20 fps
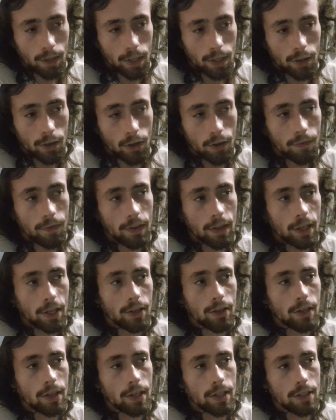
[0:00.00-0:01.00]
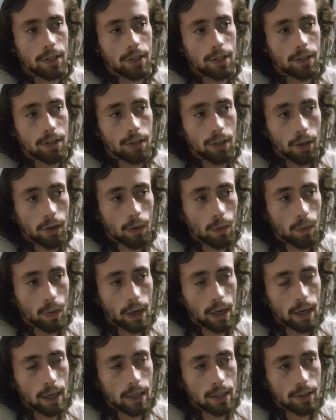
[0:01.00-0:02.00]
the only thing that you need to do
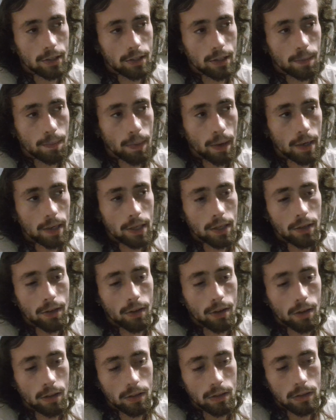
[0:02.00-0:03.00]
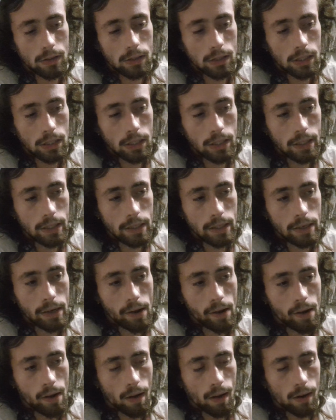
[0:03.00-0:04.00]
is, depending on the
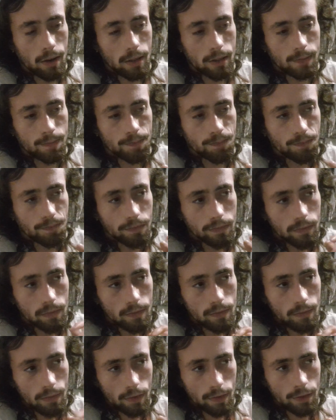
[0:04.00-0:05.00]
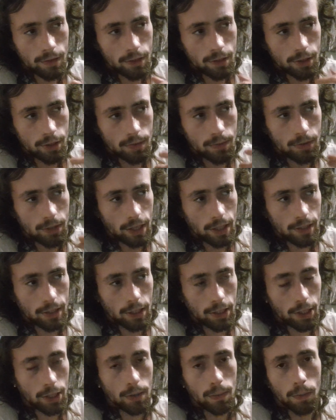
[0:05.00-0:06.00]
subject
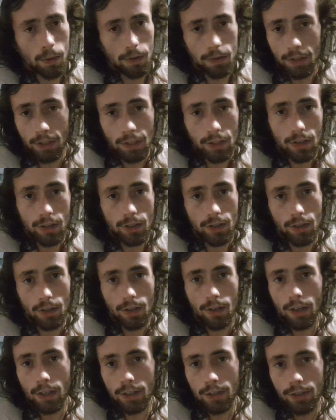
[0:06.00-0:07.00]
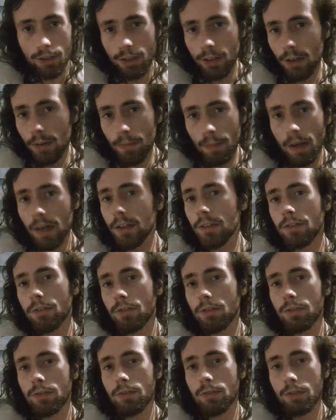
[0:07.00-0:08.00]
that you wanted to study. So
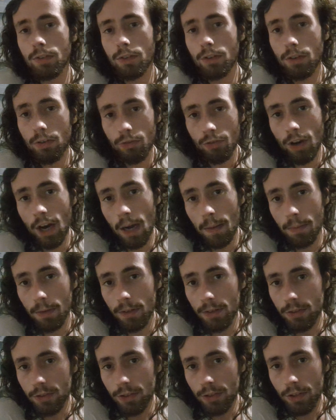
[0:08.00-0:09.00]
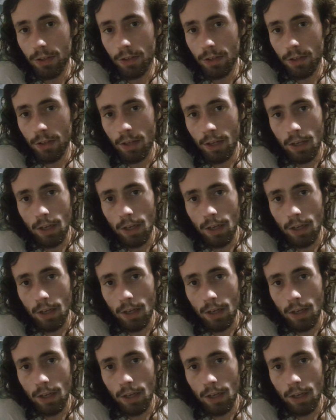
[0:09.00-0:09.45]
mine's drama. So